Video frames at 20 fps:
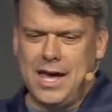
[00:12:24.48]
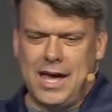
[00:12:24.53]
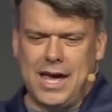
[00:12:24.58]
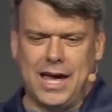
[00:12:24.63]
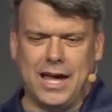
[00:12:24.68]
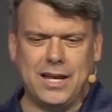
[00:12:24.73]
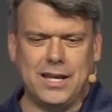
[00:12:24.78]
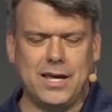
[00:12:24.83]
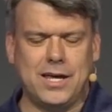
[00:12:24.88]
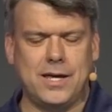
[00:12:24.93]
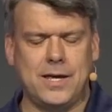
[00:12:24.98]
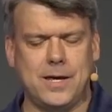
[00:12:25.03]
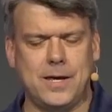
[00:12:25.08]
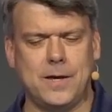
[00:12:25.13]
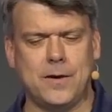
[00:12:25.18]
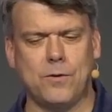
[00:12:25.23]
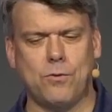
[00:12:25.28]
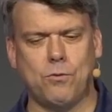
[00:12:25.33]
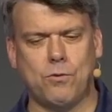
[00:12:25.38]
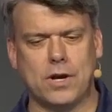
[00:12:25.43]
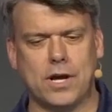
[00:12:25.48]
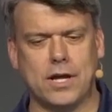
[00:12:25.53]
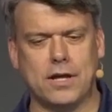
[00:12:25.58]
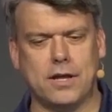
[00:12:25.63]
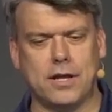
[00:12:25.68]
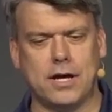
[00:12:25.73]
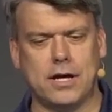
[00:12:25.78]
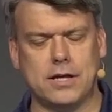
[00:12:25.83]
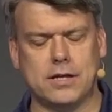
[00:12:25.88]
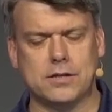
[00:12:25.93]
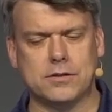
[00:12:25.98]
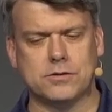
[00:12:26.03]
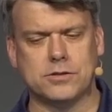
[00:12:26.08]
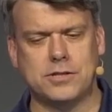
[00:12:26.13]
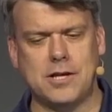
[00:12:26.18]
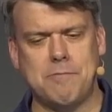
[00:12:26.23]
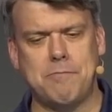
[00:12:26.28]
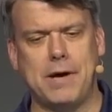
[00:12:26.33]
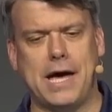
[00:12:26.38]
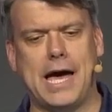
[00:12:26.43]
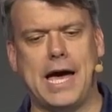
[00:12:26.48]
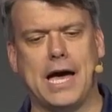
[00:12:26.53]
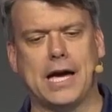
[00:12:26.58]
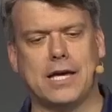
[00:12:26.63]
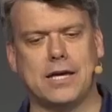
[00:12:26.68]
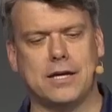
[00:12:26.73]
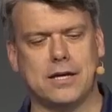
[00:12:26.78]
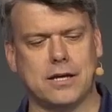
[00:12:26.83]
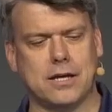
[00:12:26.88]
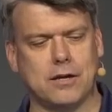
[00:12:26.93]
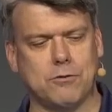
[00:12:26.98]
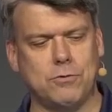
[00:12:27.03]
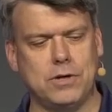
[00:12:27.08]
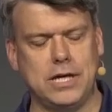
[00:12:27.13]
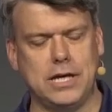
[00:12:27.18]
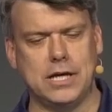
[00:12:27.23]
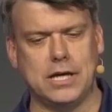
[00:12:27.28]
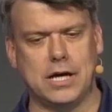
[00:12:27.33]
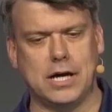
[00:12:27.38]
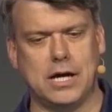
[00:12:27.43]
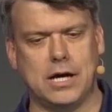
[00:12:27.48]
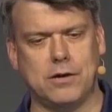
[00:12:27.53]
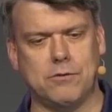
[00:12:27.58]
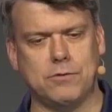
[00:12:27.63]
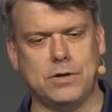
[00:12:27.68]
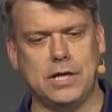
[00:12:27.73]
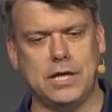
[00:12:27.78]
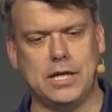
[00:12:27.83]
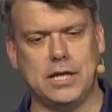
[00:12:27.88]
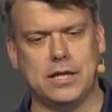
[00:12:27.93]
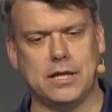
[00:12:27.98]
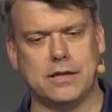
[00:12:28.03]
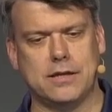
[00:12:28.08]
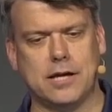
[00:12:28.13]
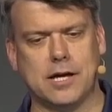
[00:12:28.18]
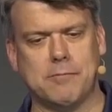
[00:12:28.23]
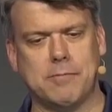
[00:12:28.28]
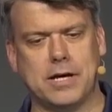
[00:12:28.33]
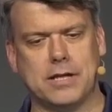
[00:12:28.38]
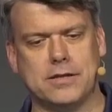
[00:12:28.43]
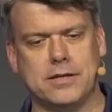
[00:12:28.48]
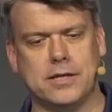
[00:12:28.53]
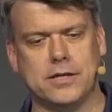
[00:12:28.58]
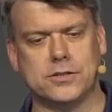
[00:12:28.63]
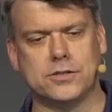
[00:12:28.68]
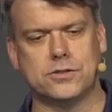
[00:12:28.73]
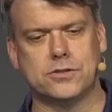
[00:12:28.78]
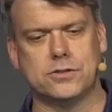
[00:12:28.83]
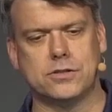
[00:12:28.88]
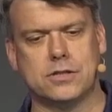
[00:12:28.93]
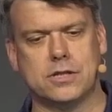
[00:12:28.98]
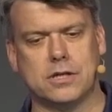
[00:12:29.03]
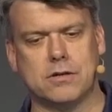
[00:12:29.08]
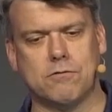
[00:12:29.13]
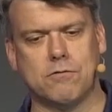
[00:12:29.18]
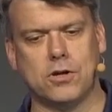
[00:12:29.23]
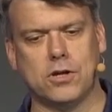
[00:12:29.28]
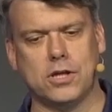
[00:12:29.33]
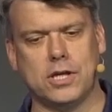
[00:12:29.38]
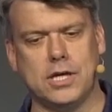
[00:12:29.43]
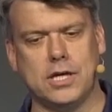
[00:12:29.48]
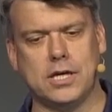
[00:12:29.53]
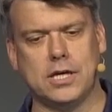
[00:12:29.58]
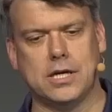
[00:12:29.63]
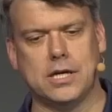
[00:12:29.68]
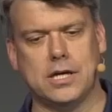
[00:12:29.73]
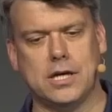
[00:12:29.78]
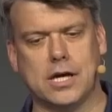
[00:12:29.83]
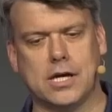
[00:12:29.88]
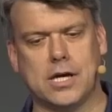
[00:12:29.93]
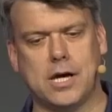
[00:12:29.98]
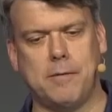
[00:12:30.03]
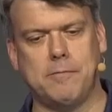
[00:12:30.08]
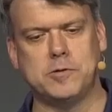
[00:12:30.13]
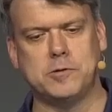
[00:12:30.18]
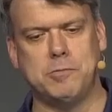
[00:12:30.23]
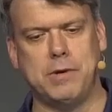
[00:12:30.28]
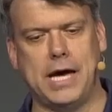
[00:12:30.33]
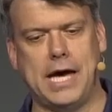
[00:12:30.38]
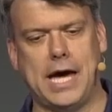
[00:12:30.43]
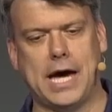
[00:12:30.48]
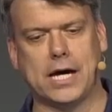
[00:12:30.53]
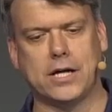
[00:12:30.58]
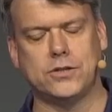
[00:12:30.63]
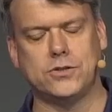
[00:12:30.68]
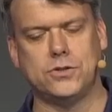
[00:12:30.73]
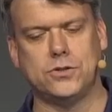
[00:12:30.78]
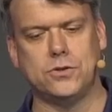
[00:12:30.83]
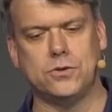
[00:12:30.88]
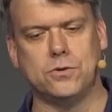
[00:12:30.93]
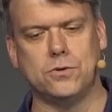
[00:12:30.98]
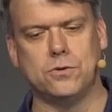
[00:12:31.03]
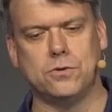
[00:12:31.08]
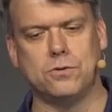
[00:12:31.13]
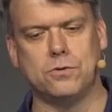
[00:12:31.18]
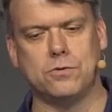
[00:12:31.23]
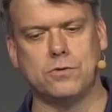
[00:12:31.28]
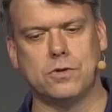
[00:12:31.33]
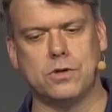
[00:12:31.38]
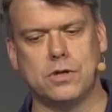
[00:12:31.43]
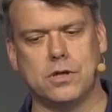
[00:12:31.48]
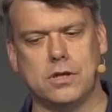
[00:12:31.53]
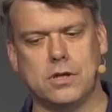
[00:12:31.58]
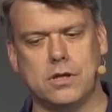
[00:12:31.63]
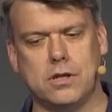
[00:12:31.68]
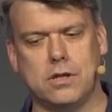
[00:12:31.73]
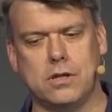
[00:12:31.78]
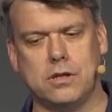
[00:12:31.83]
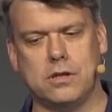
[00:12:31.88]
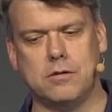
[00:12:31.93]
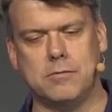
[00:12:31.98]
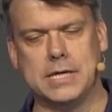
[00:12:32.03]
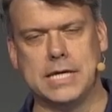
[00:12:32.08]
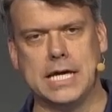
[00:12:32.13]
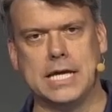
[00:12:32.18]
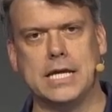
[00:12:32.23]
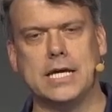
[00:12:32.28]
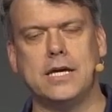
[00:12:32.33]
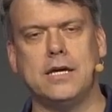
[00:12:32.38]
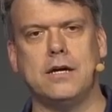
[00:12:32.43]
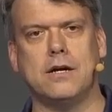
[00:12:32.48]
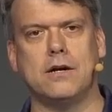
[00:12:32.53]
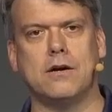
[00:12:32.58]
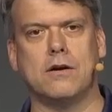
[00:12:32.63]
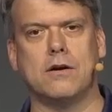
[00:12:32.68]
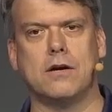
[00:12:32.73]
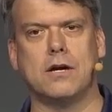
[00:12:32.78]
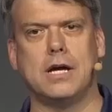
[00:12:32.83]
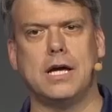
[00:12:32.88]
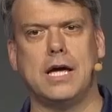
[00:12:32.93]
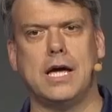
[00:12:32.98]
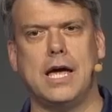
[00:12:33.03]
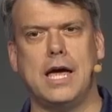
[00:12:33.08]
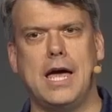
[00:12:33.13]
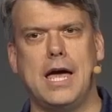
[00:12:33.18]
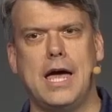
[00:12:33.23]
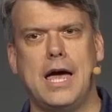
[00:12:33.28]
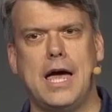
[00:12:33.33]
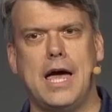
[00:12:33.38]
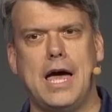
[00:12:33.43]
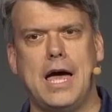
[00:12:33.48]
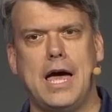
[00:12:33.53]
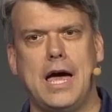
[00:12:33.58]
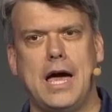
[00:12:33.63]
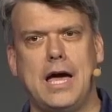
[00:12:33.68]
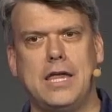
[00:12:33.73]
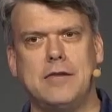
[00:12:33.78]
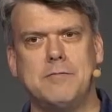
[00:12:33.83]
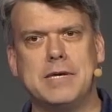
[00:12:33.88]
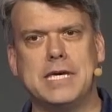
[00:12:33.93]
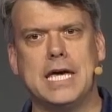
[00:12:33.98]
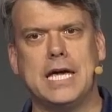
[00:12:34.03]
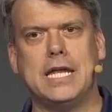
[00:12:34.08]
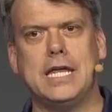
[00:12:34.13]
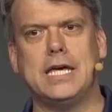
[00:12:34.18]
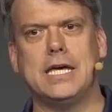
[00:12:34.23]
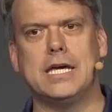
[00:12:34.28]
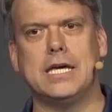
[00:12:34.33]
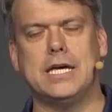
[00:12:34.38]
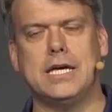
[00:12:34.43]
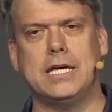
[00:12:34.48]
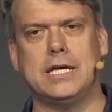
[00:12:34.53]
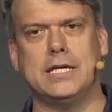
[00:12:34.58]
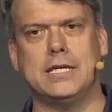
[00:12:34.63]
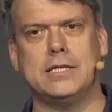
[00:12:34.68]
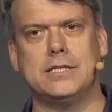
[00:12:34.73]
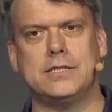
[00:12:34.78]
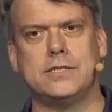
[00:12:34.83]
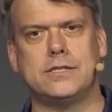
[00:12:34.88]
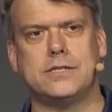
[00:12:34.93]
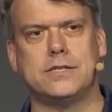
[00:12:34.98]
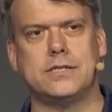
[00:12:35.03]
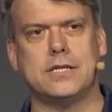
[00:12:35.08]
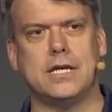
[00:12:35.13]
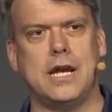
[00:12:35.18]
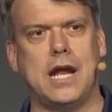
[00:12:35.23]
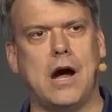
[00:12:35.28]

And when I step back and we, we think about this, really it comes back to the beginning here. And the beginning is, and